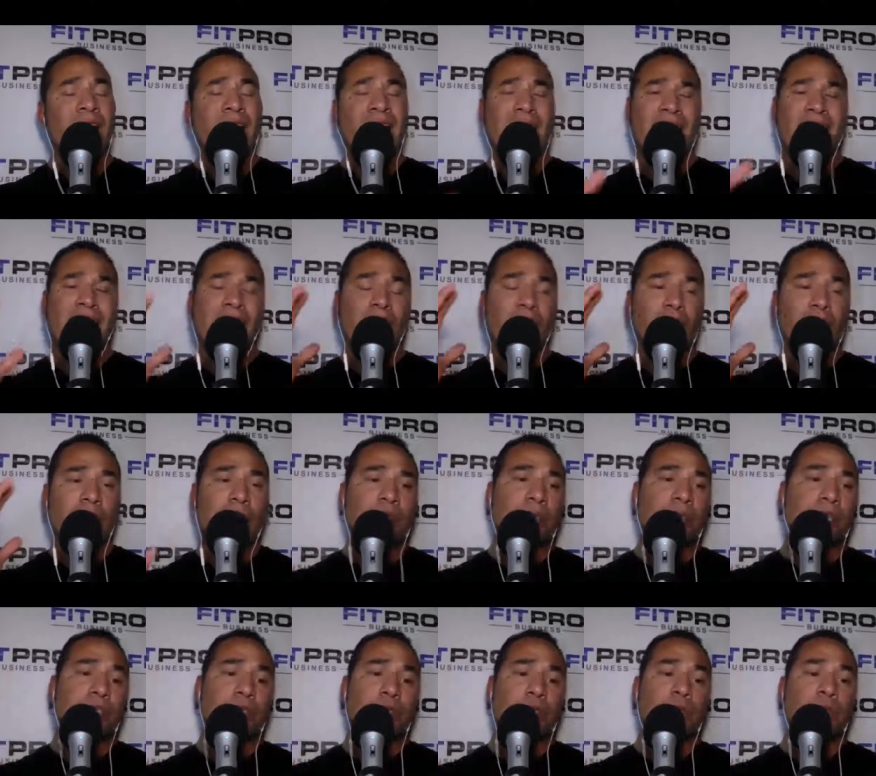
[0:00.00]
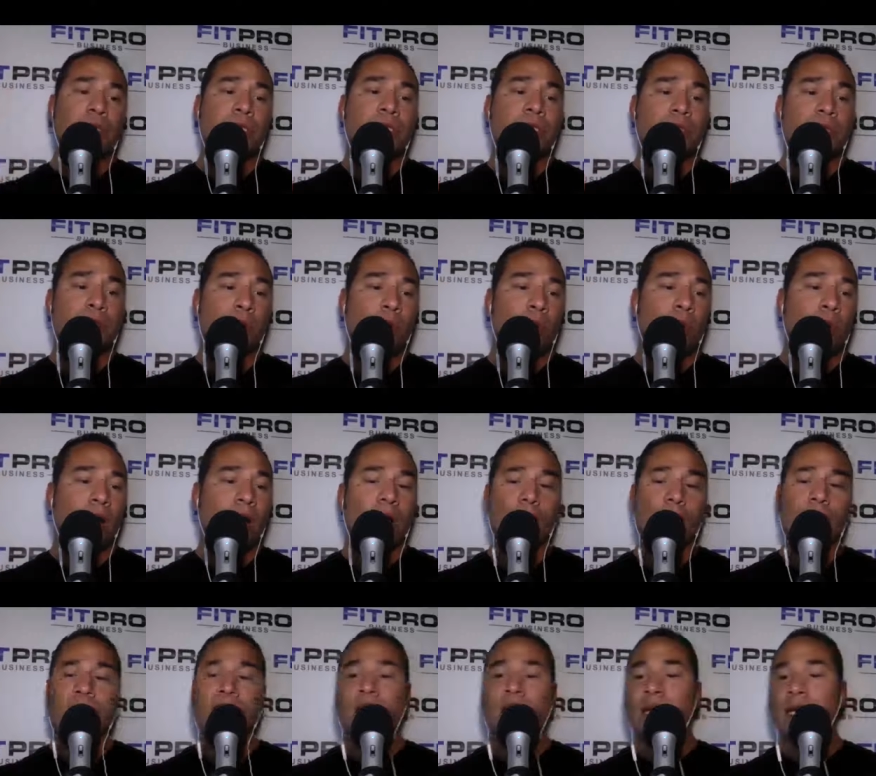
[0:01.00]
and they look like they're doing so well, and
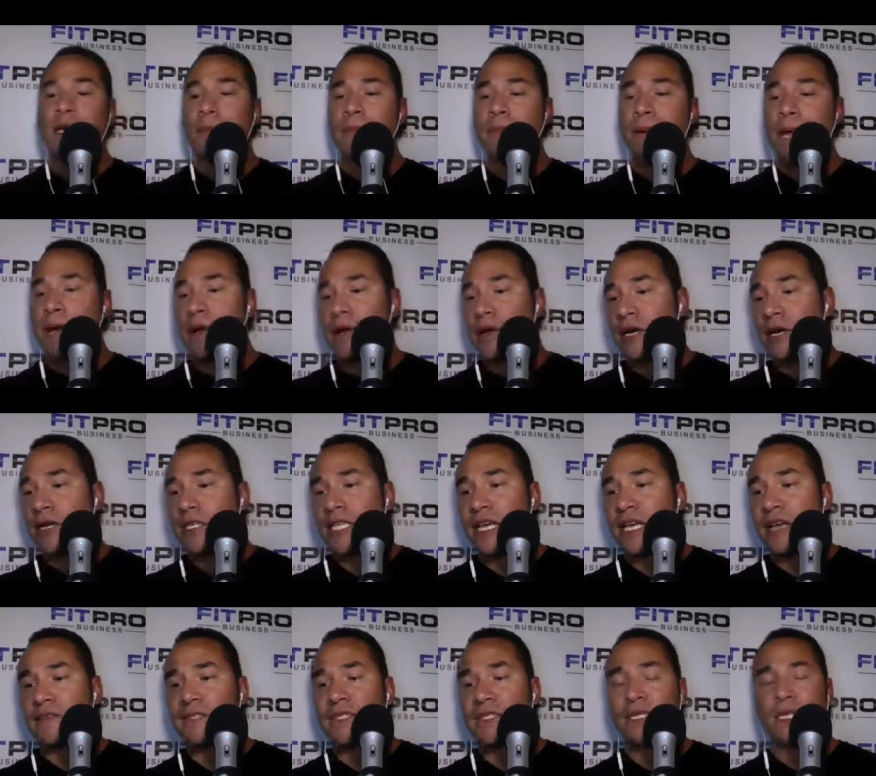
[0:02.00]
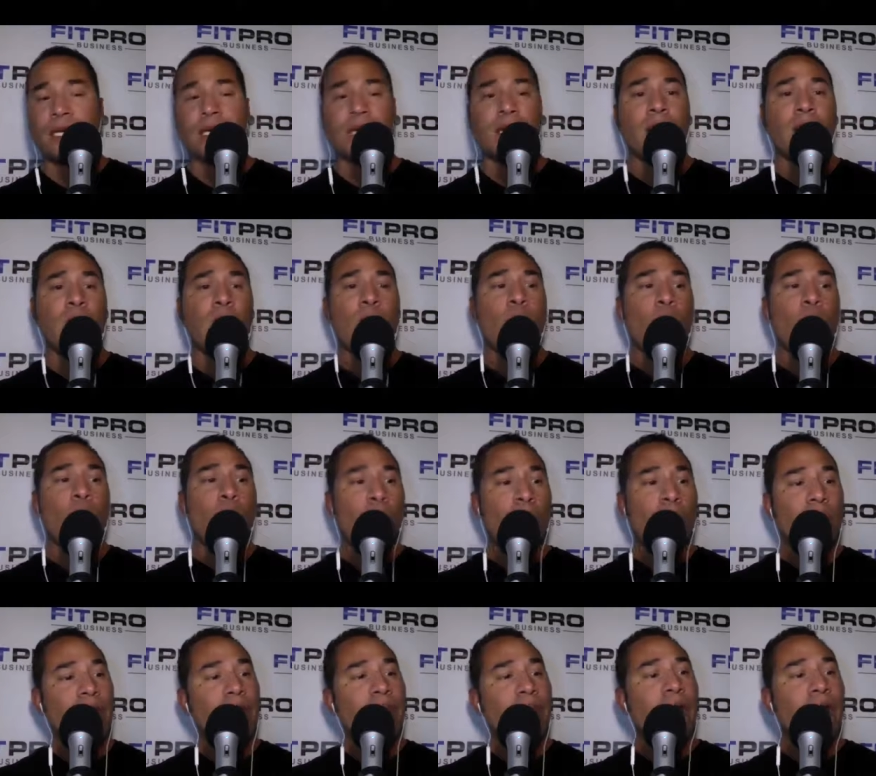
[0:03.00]
we start comparing ourselves to
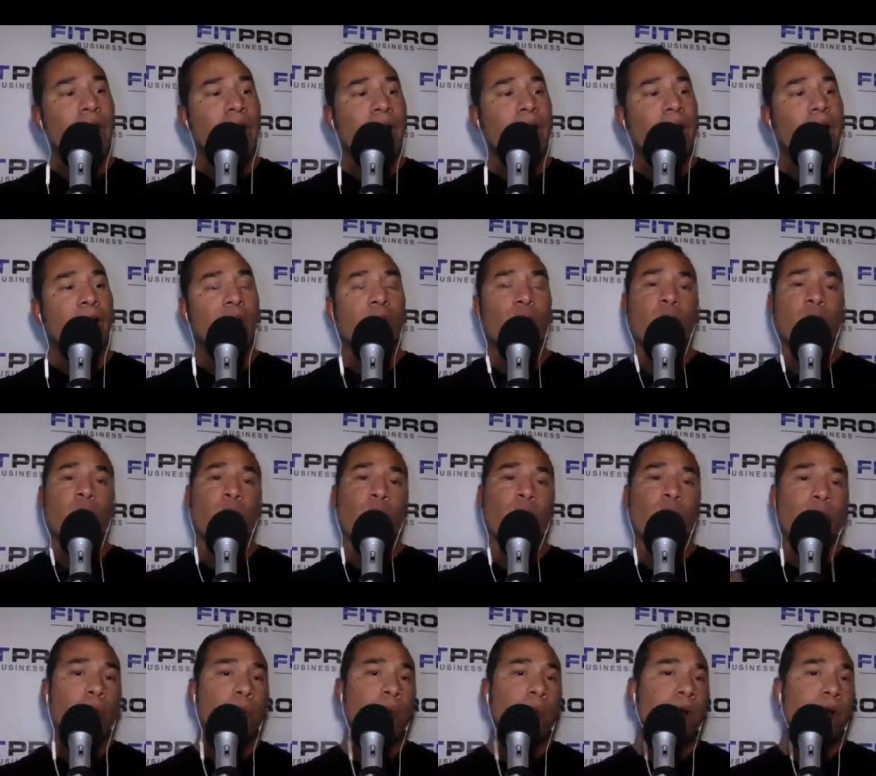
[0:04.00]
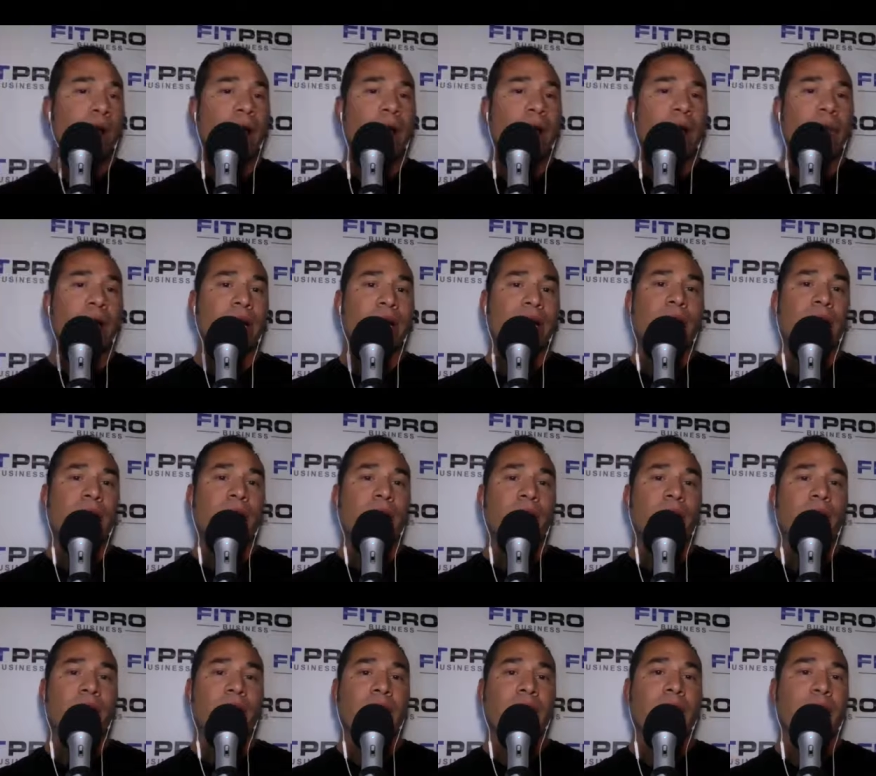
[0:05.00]
where they're at or where we're at right now
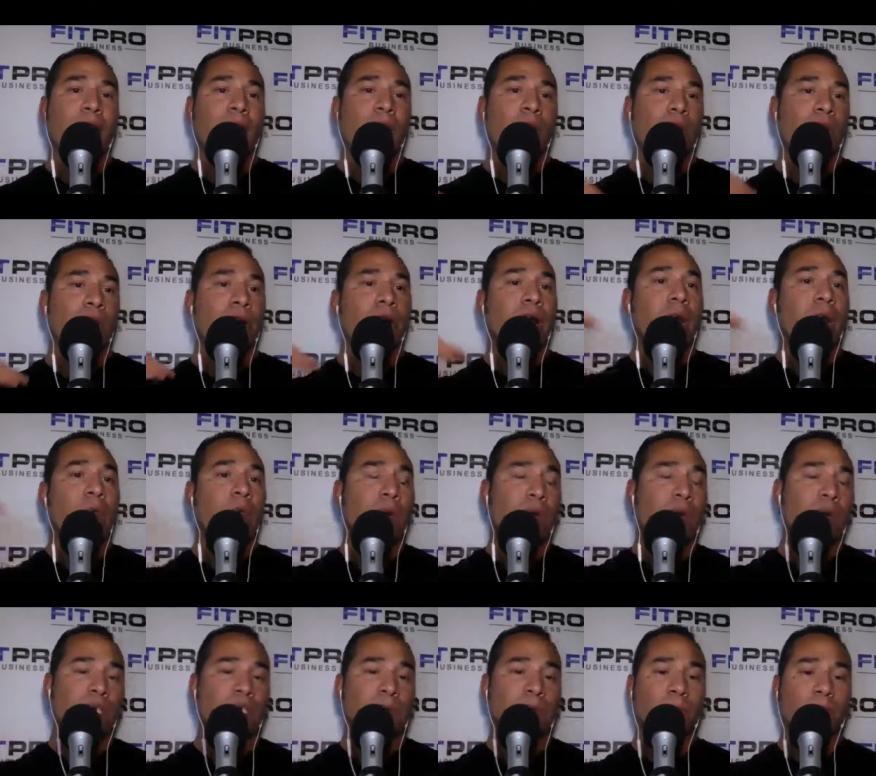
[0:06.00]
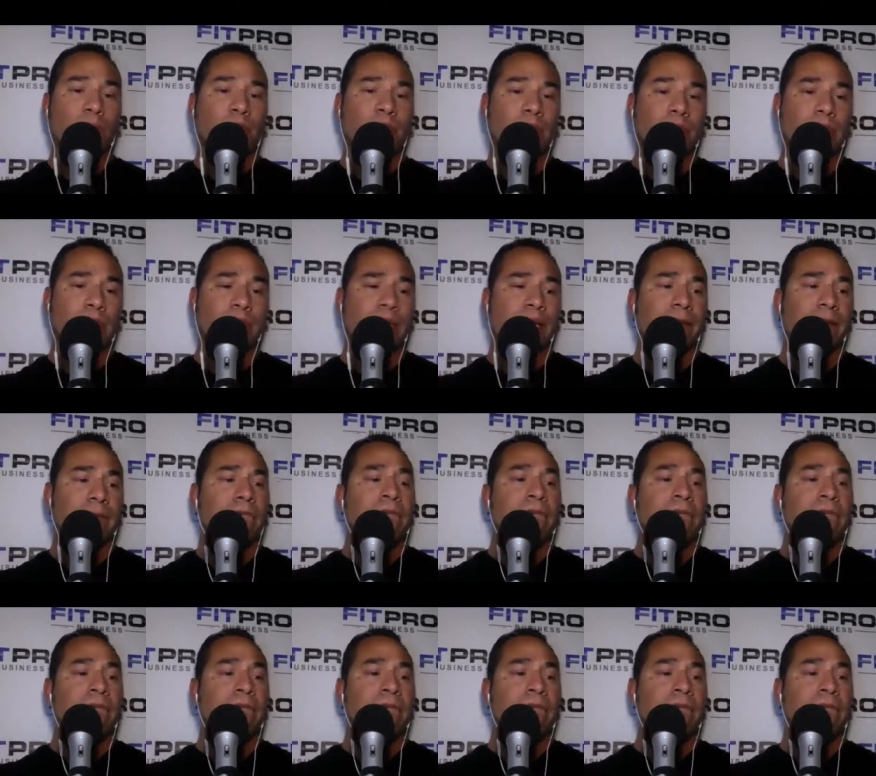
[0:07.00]
and how we're not where we're supposed to be.